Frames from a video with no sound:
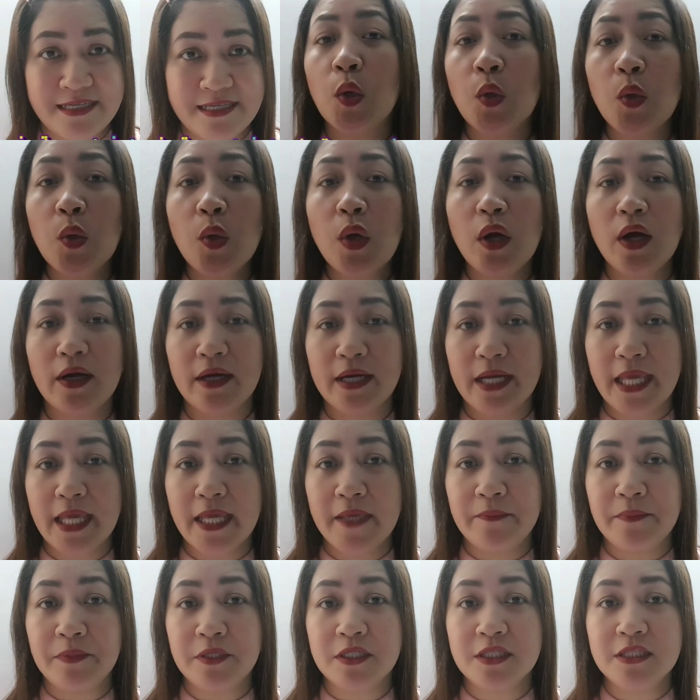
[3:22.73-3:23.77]
who are
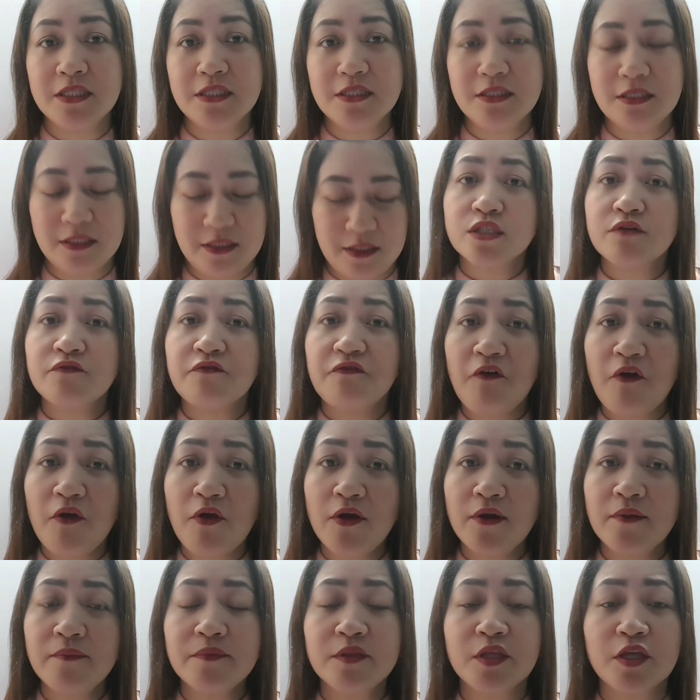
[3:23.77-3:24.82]
able to
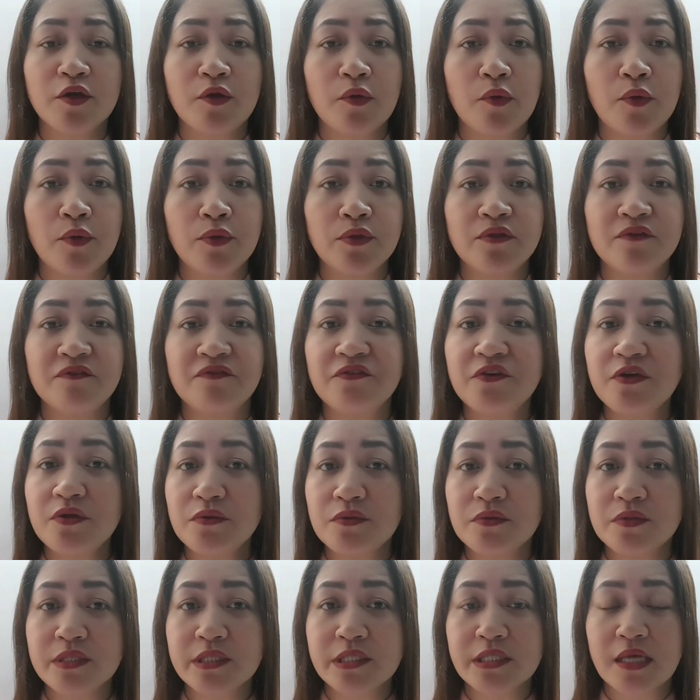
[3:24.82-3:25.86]
form their own
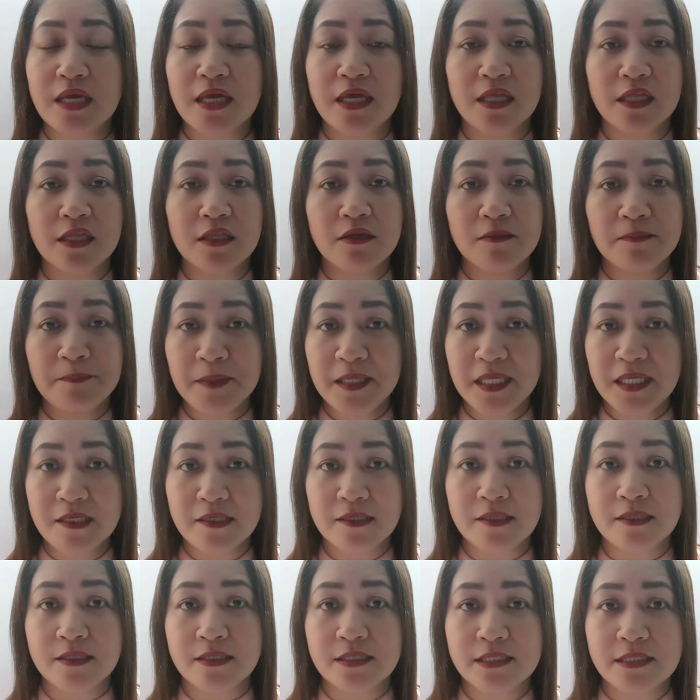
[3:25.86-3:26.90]
views and
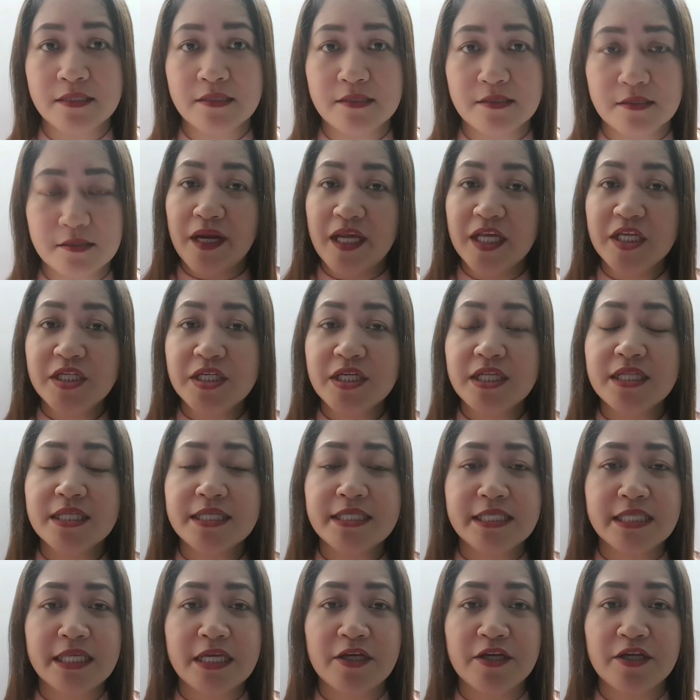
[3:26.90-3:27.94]
opinions. Racial
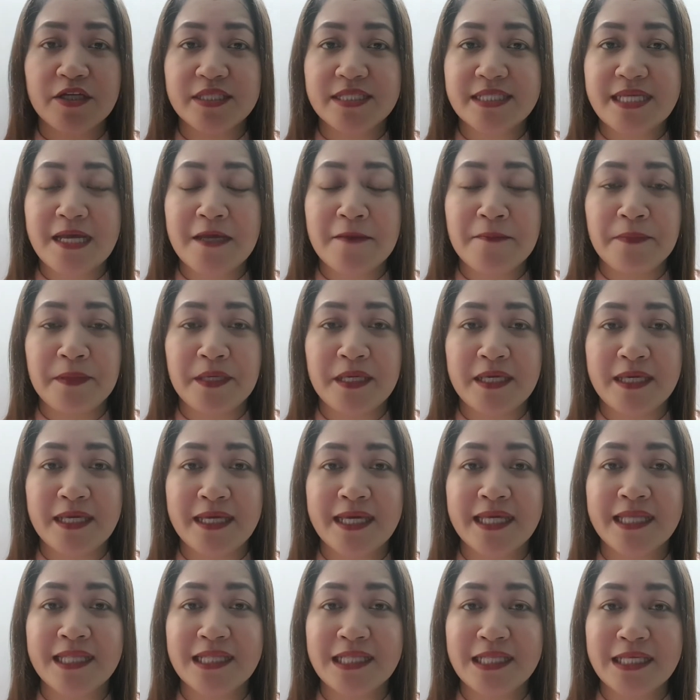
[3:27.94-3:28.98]
stereotyping
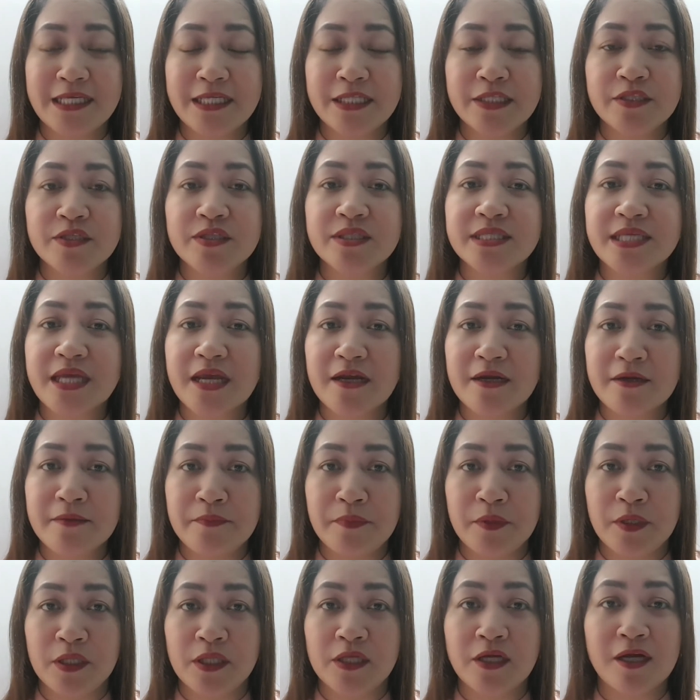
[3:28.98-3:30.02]
can lead to
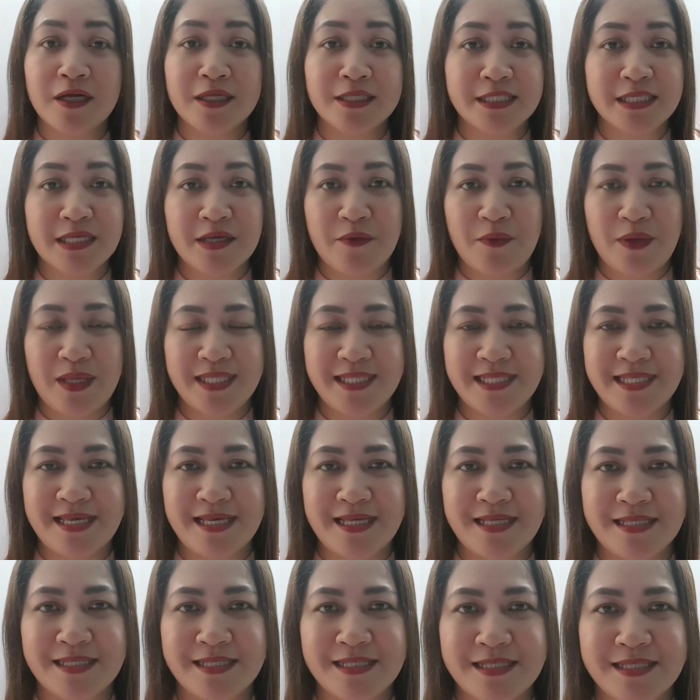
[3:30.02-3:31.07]
terrible
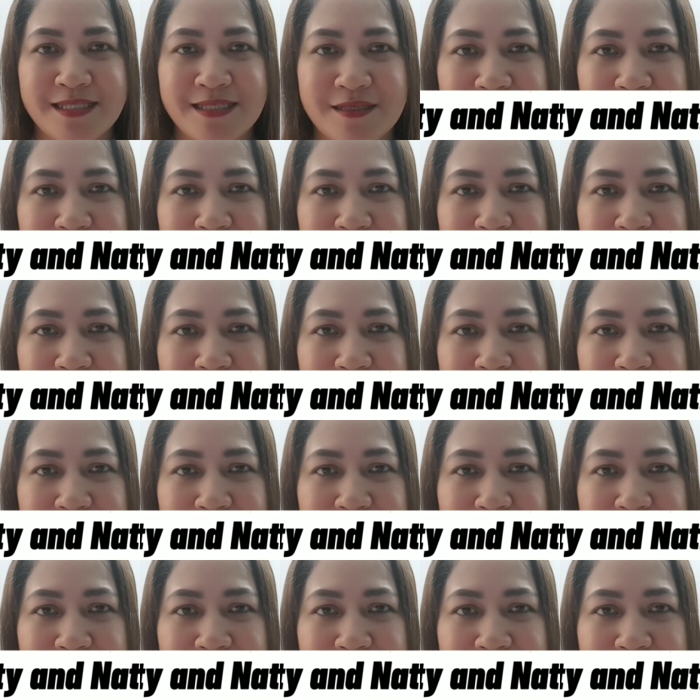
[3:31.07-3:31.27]
consequences.